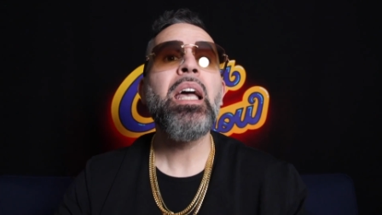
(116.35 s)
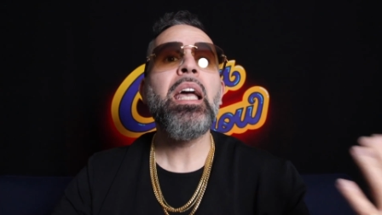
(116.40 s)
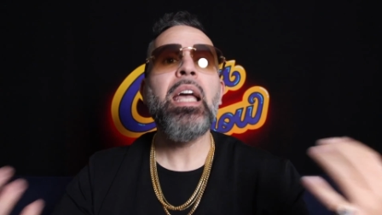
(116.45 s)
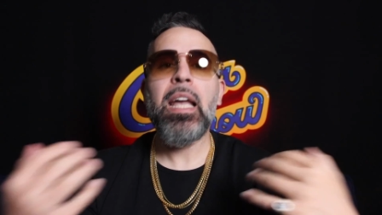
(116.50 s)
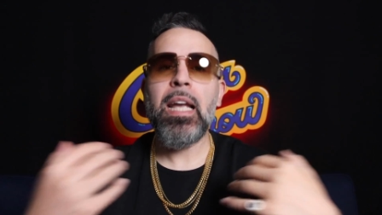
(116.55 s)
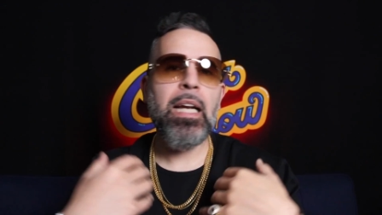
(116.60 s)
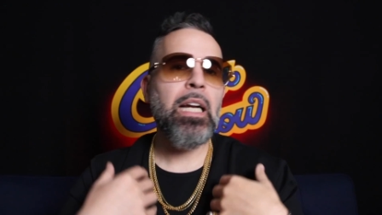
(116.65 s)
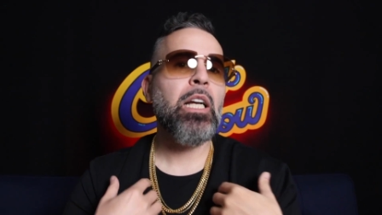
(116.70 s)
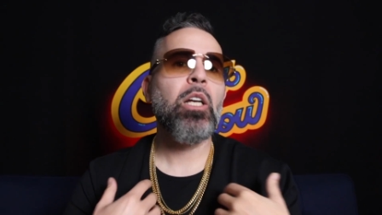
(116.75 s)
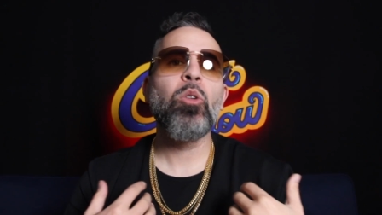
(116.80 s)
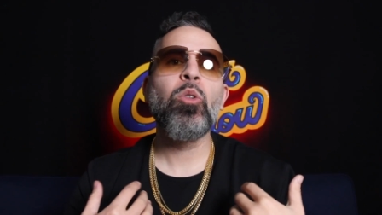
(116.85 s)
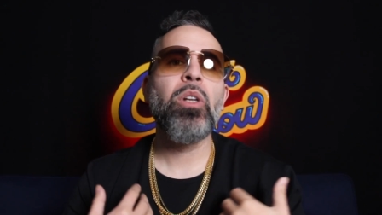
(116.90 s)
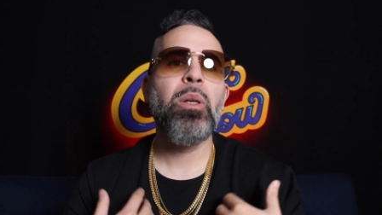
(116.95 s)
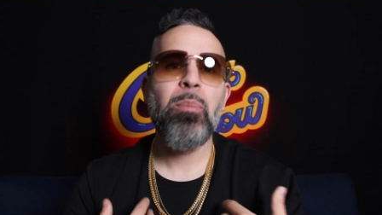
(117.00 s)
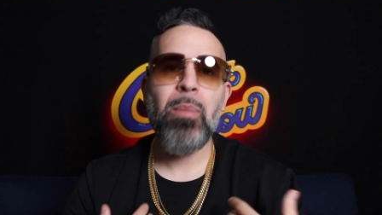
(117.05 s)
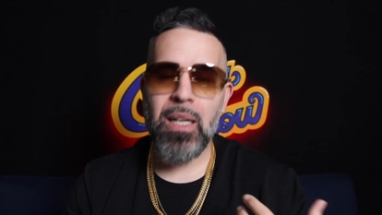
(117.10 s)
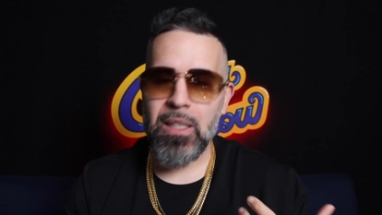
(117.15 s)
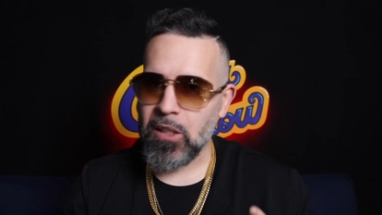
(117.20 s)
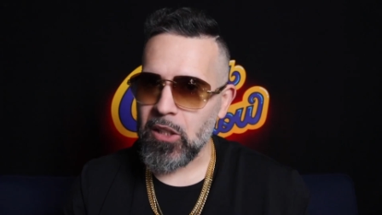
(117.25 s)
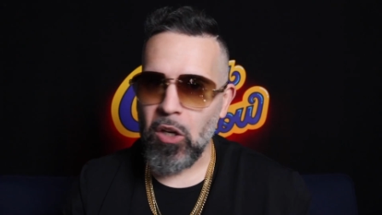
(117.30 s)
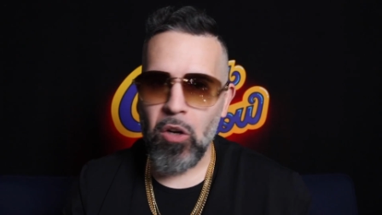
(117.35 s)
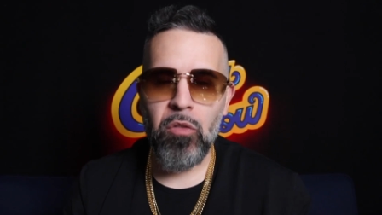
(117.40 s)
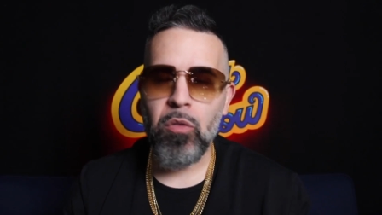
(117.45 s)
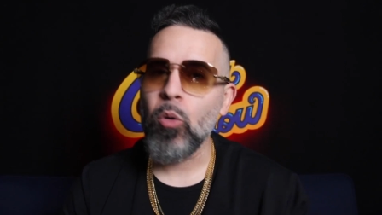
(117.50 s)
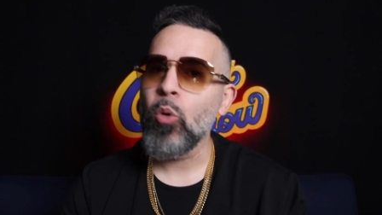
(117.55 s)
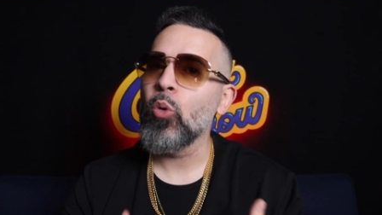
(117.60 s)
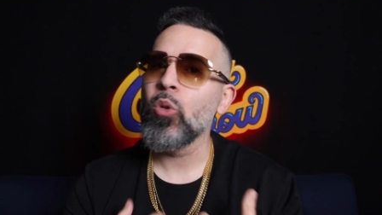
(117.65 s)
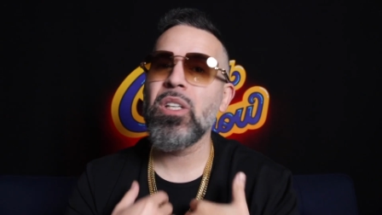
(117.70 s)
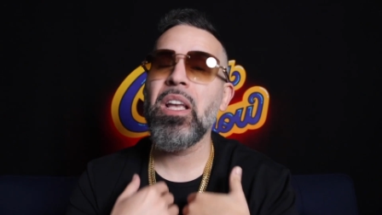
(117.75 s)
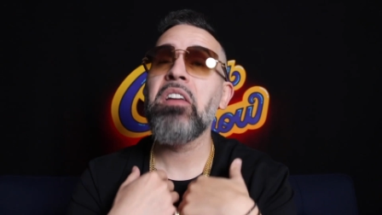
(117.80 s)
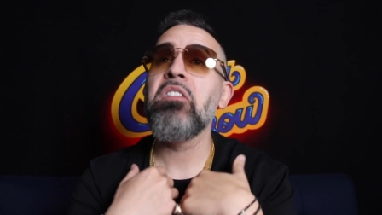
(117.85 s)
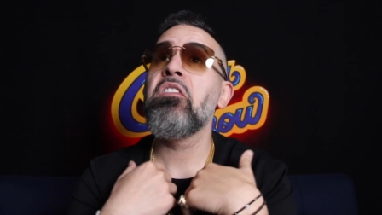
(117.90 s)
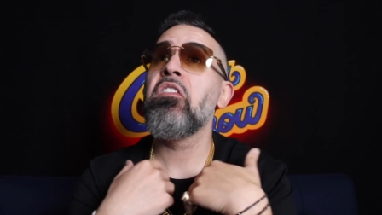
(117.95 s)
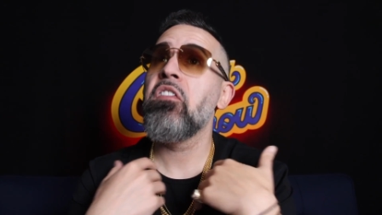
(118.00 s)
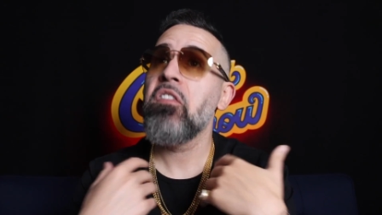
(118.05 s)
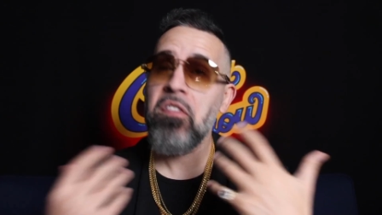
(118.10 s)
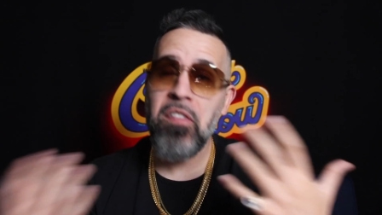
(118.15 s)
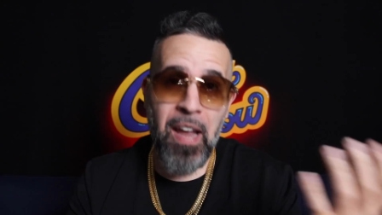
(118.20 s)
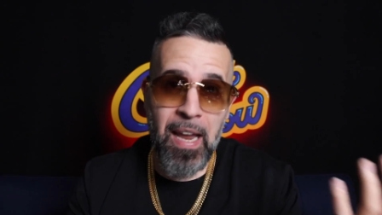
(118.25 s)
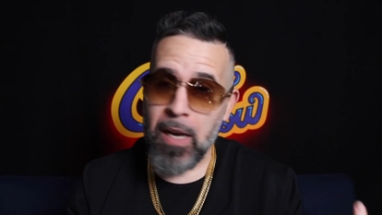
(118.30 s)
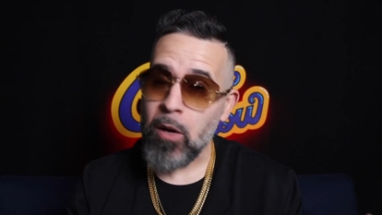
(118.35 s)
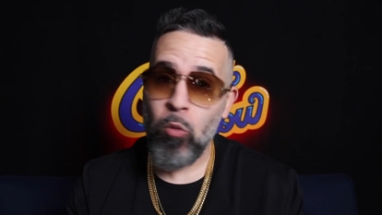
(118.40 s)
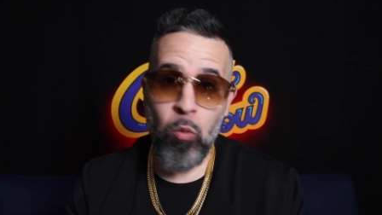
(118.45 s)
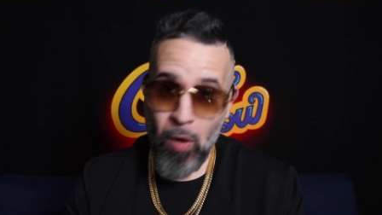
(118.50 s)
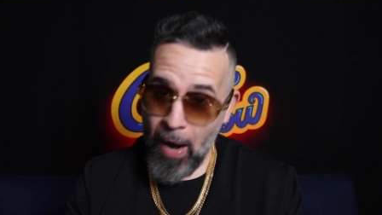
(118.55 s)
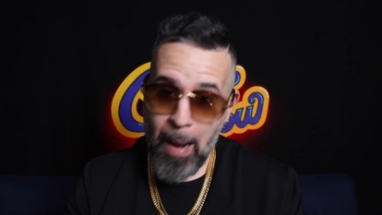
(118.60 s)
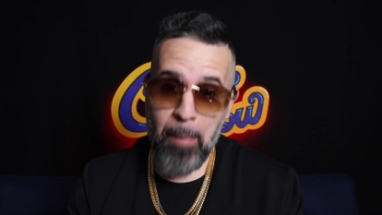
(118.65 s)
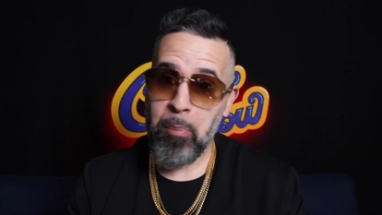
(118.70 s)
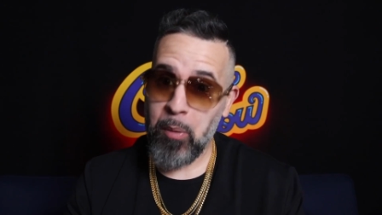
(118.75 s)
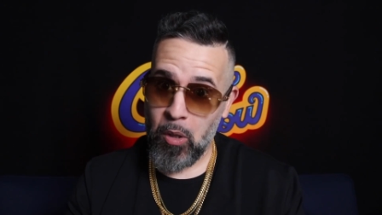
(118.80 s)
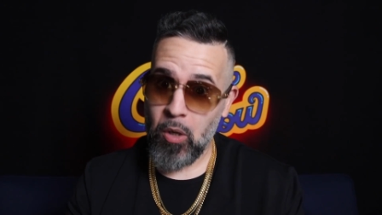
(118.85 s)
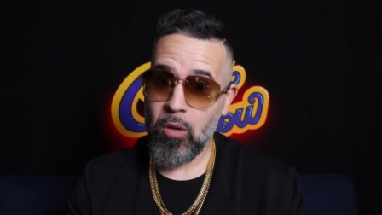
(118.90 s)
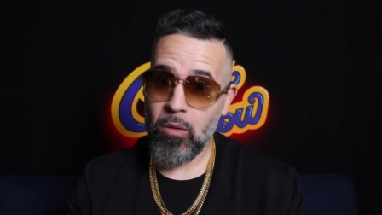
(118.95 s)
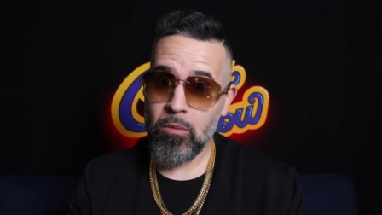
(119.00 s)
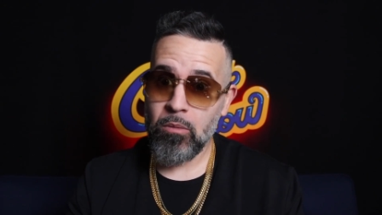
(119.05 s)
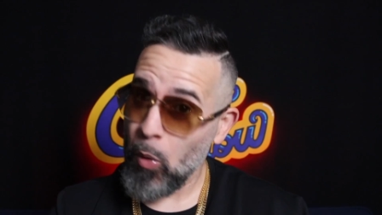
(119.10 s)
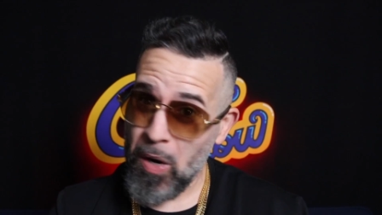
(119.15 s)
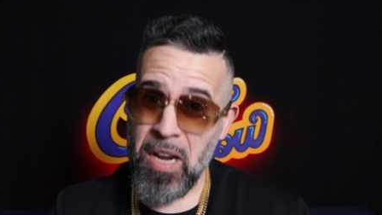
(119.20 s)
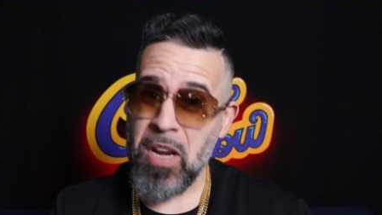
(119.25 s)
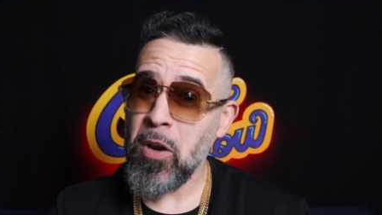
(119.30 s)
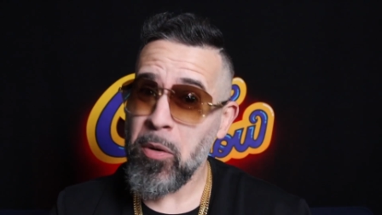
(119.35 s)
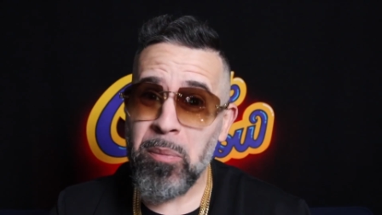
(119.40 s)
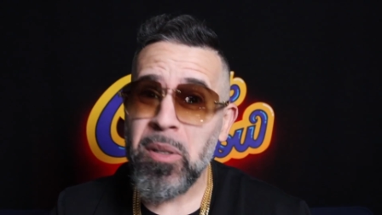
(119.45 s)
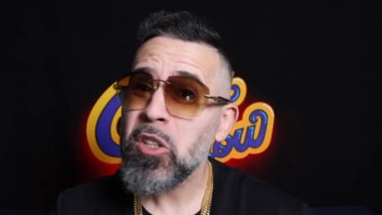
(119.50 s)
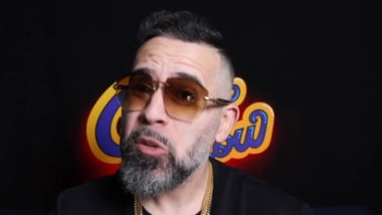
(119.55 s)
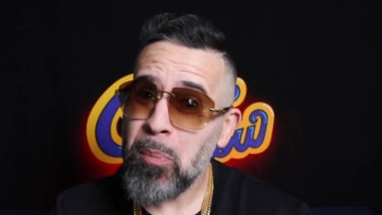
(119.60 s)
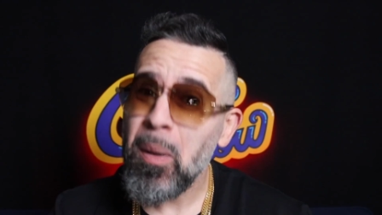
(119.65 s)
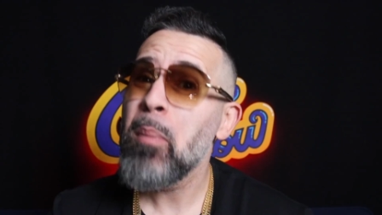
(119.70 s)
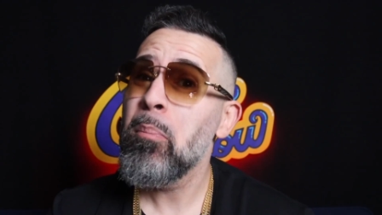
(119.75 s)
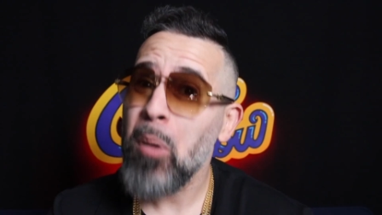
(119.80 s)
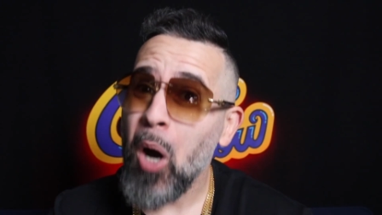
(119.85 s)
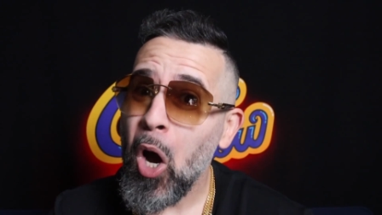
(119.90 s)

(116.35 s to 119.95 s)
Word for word: including myself, who's a fake rapper. You wanna hear me spit